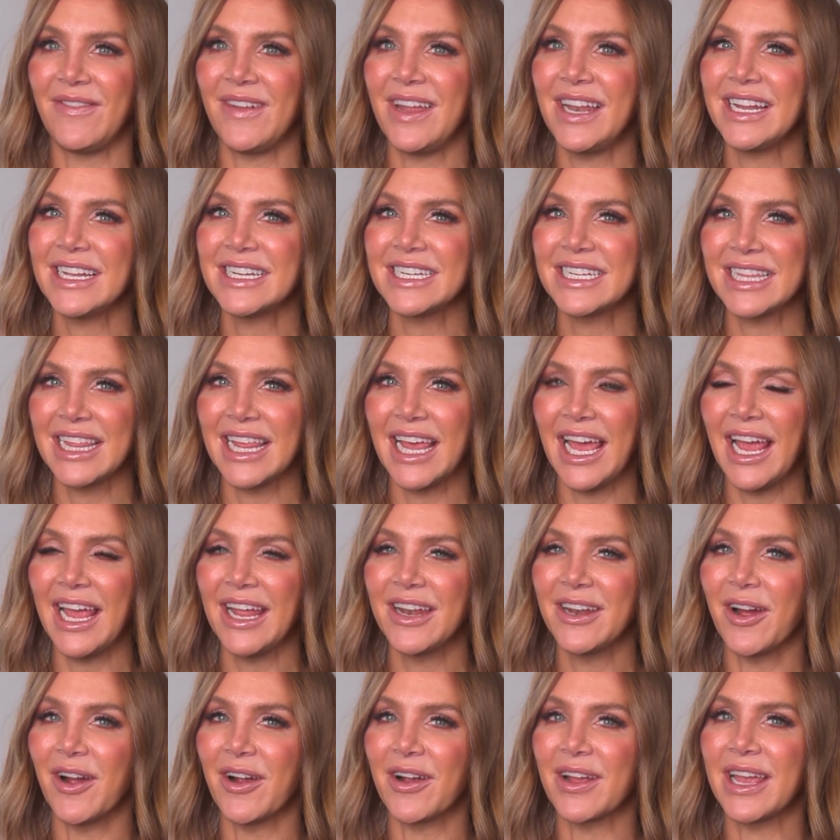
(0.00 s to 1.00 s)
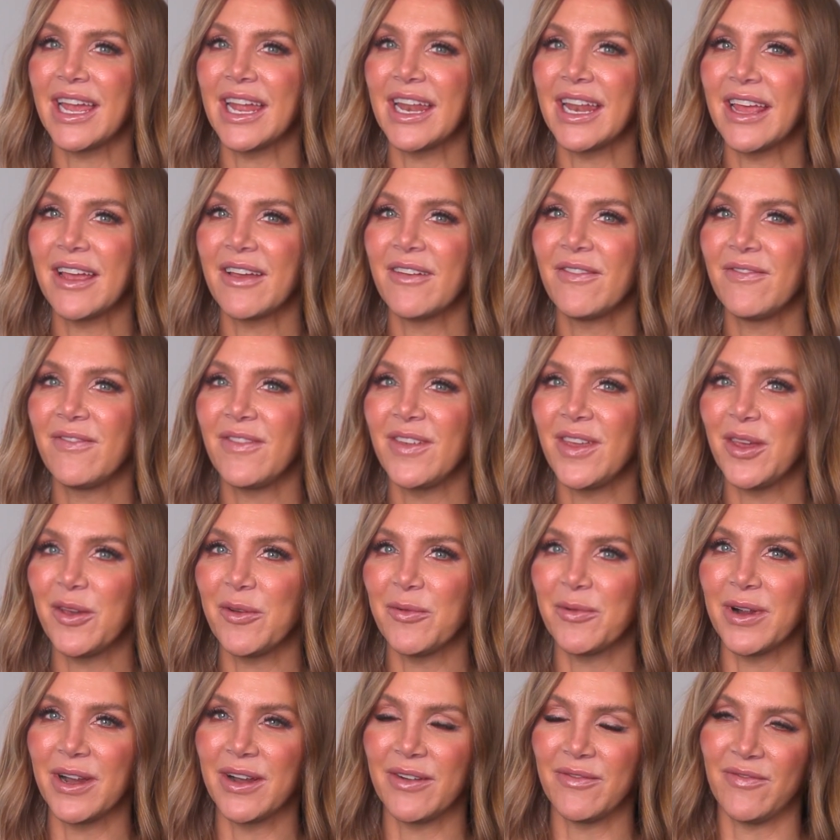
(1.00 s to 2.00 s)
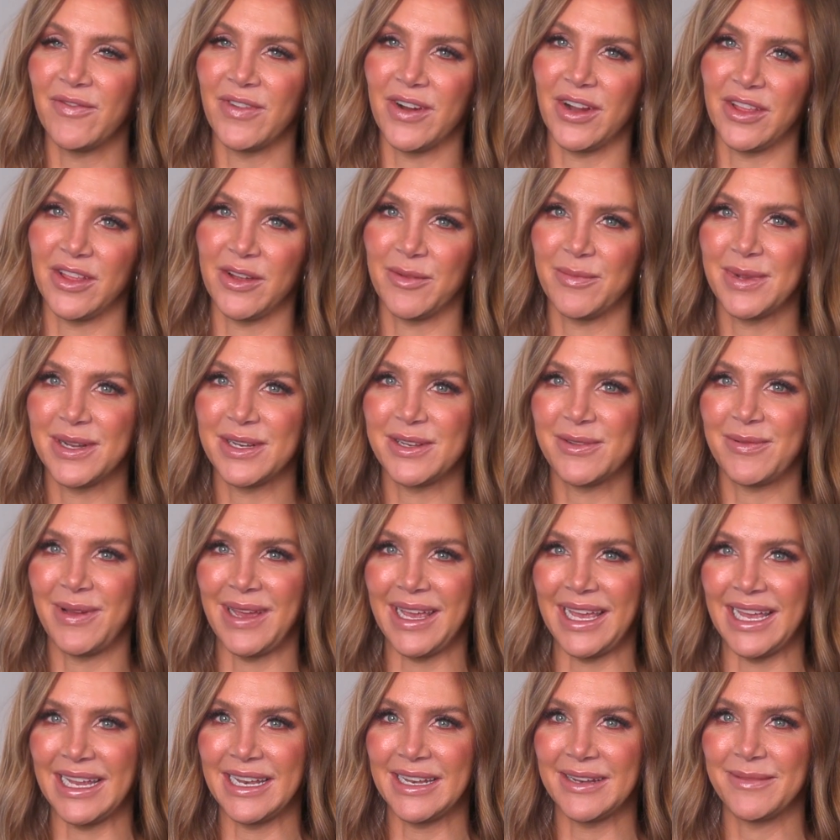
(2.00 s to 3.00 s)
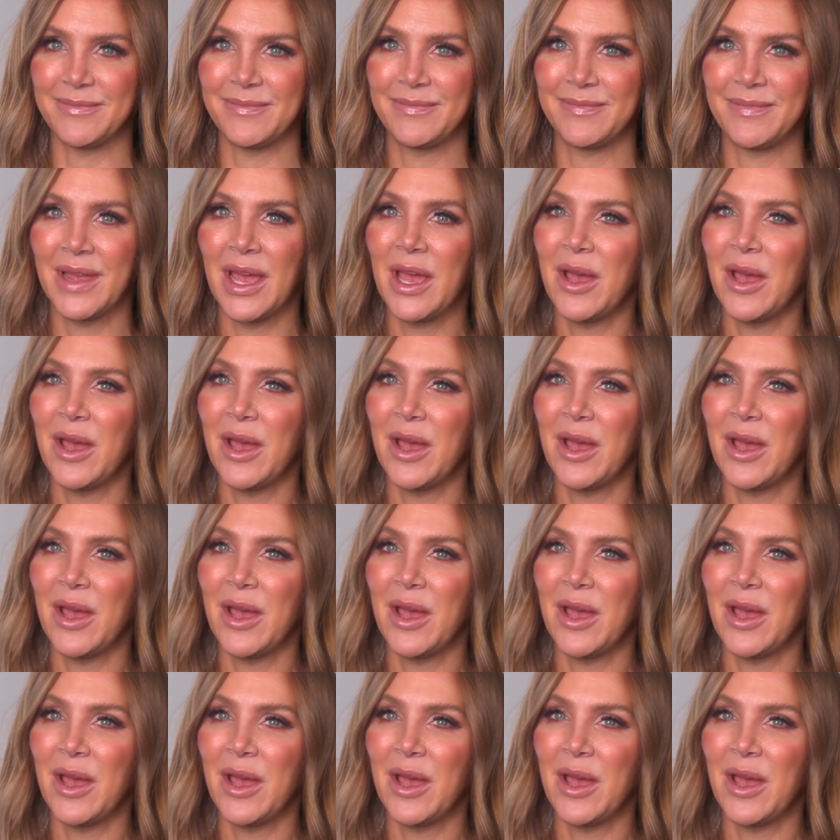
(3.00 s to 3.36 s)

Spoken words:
finish line are getting fewer and further between.